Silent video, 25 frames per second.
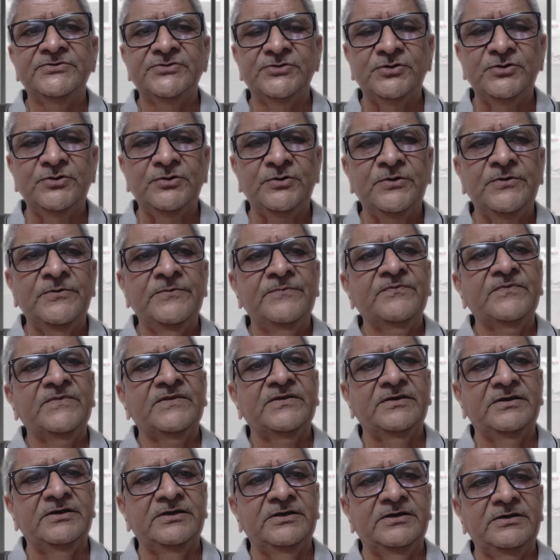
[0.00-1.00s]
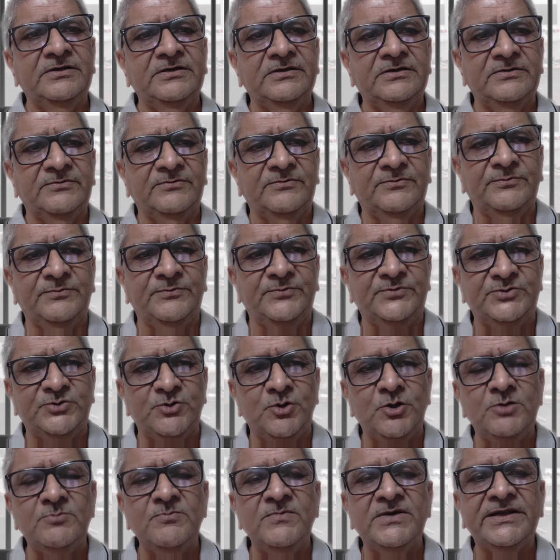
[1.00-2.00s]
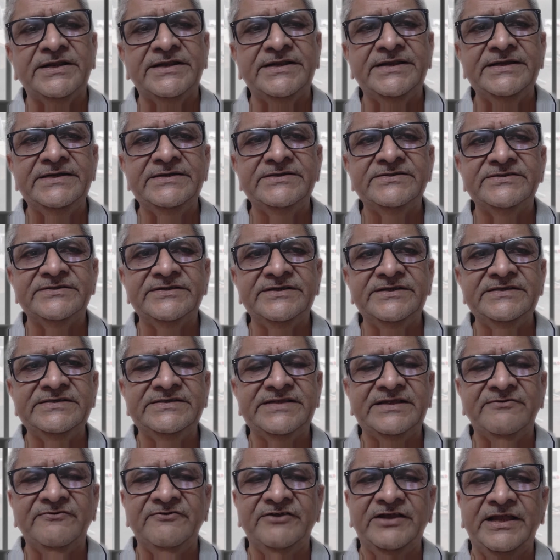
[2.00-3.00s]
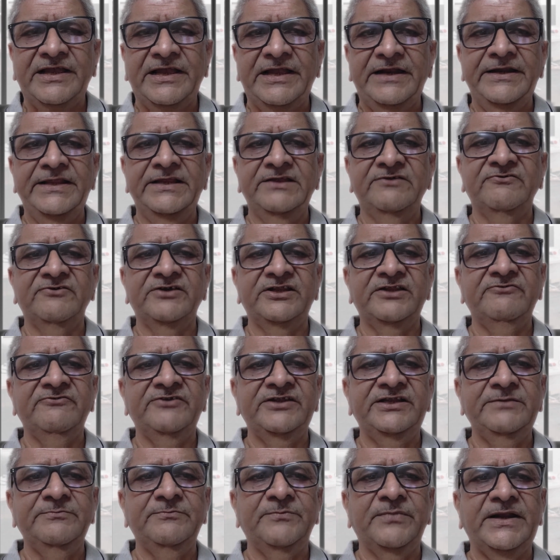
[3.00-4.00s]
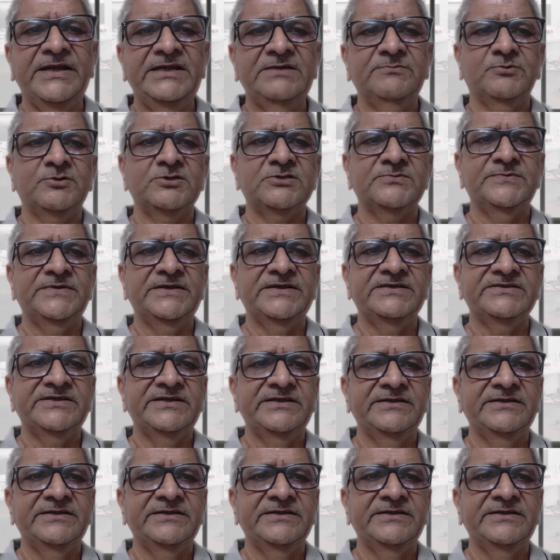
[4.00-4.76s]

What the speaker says: So stock market is heading for a very bright prospects,